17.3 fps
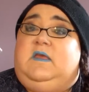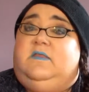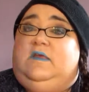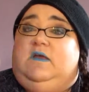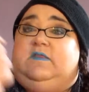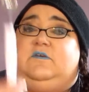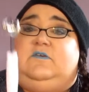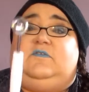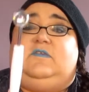
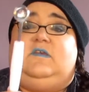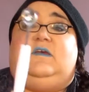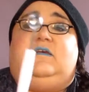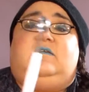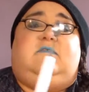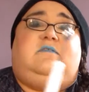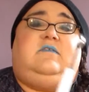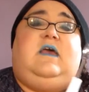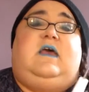then there's
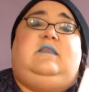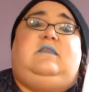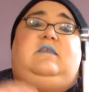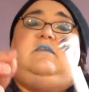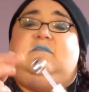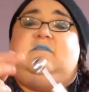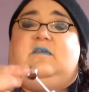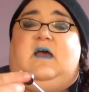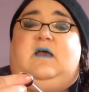this, and
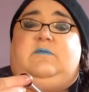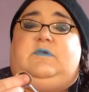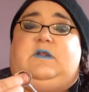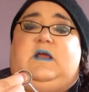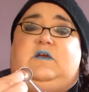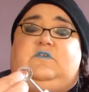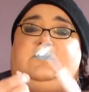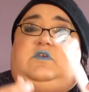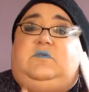this side would
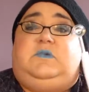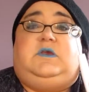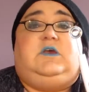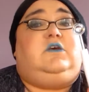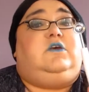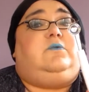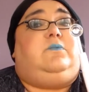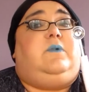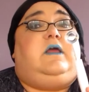actually be a
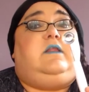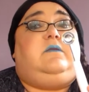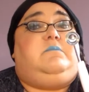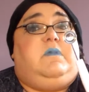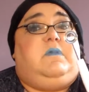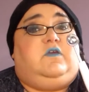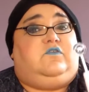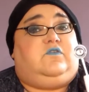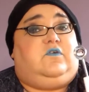good way to
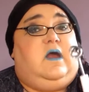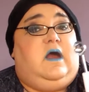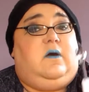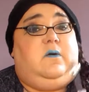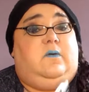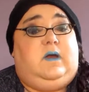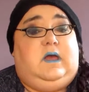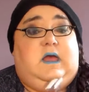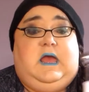measure
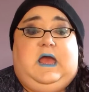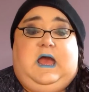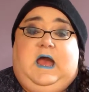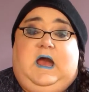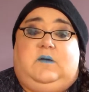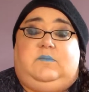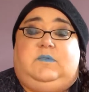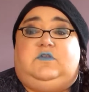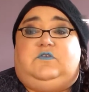out
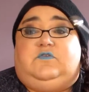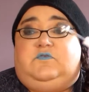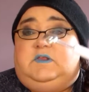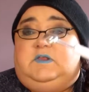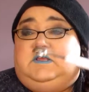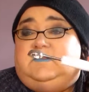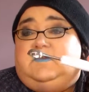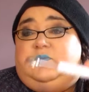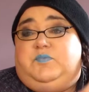how much
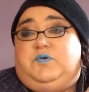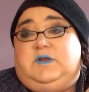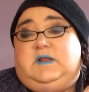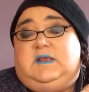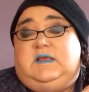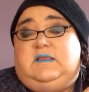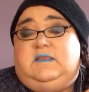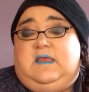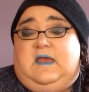filling to put
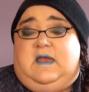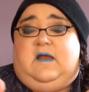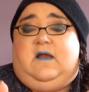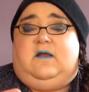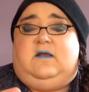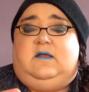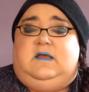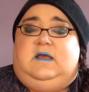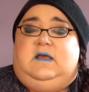in
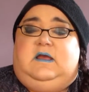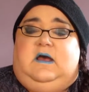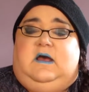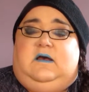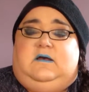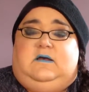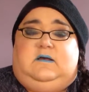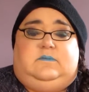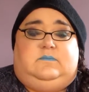there.
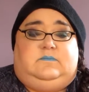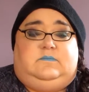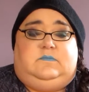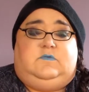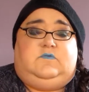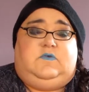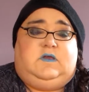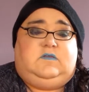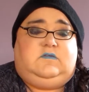In
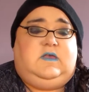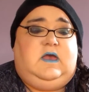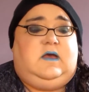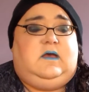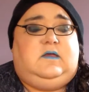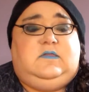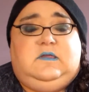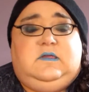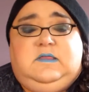fact, yeah,
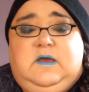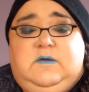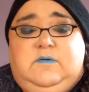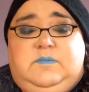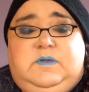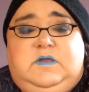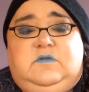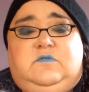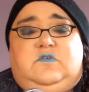I think that would
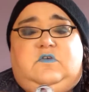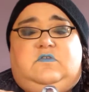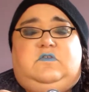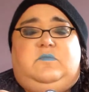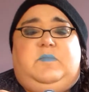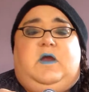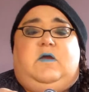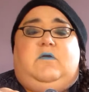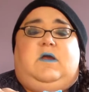be just
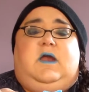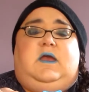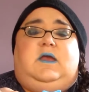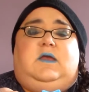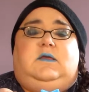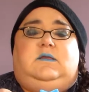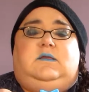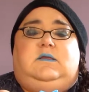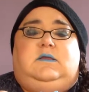about
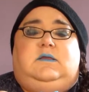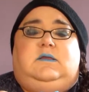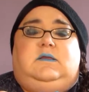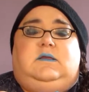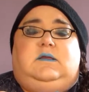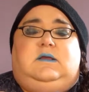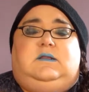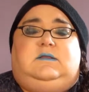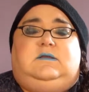right.
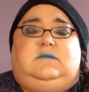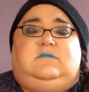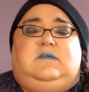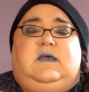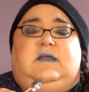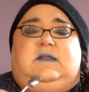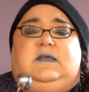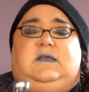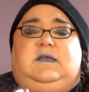A little
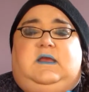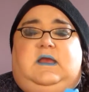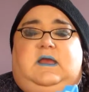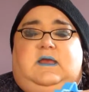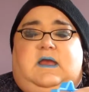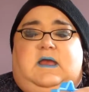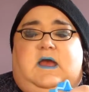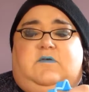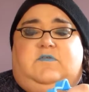tiny
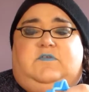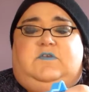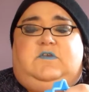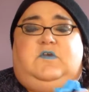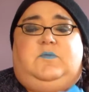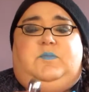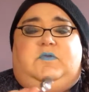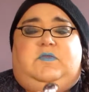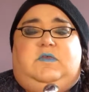half
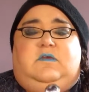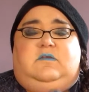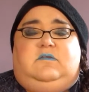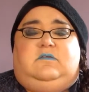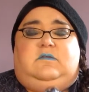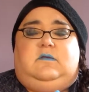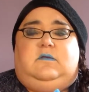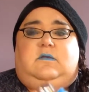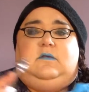scoop of
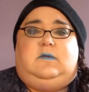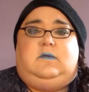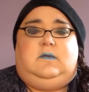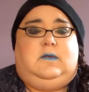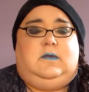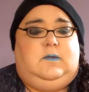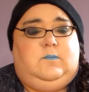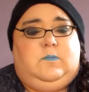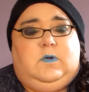this
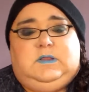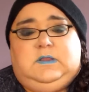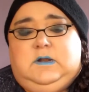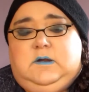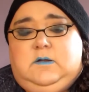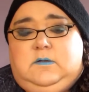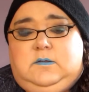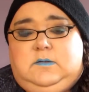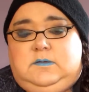in one
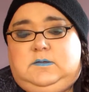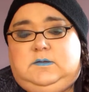little